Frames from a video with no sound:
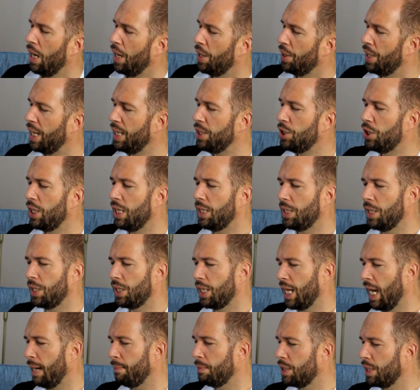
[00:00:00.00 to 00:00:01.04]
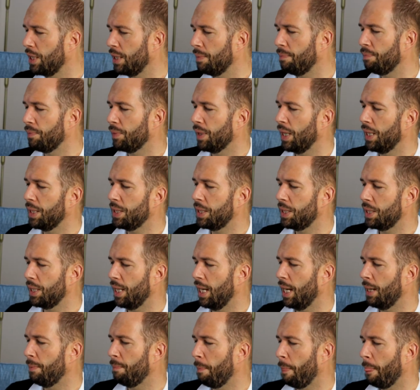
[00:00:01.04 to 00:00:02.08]
Then Jesus came to them and
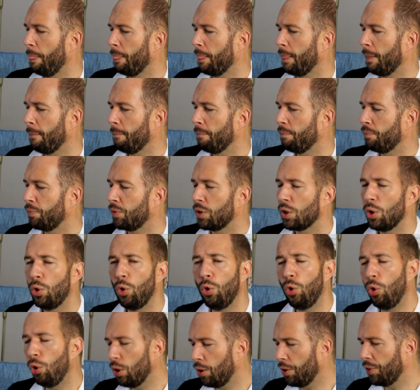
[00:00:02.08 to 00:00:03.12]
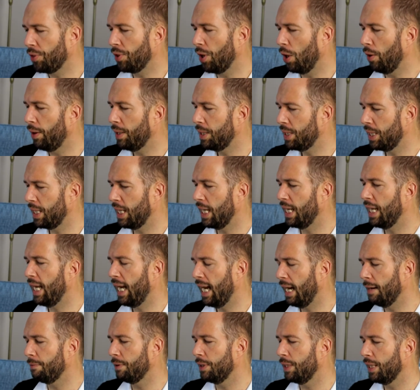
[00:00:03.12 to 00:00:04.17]
said, "All authority in
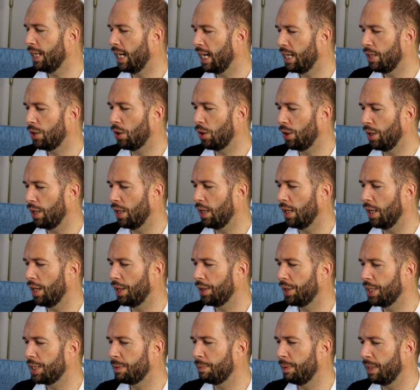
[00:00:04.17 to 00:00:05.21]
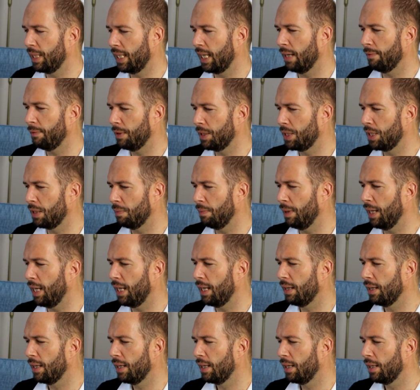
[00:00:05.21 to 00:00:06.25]
heaven and on earth has been given to me.
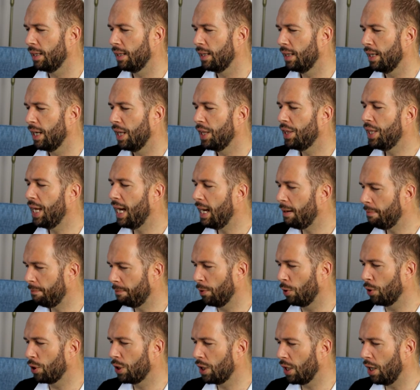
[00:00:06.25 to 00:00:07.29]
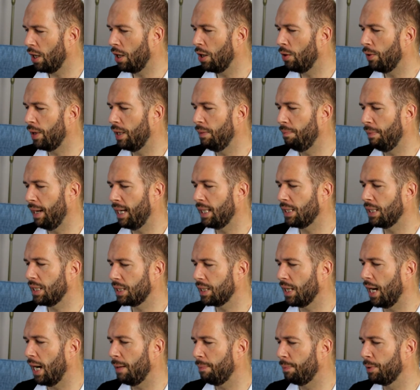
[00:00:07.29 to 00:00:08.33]
Therefore, go and make
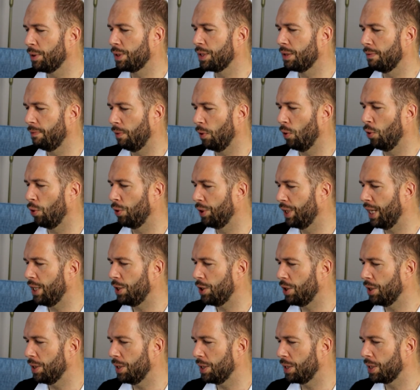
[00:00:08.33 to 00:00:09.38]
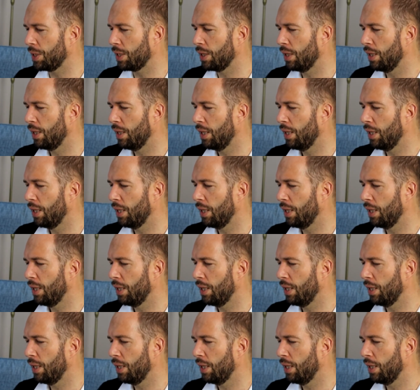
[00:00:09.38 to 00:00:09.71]
disciples of all nations,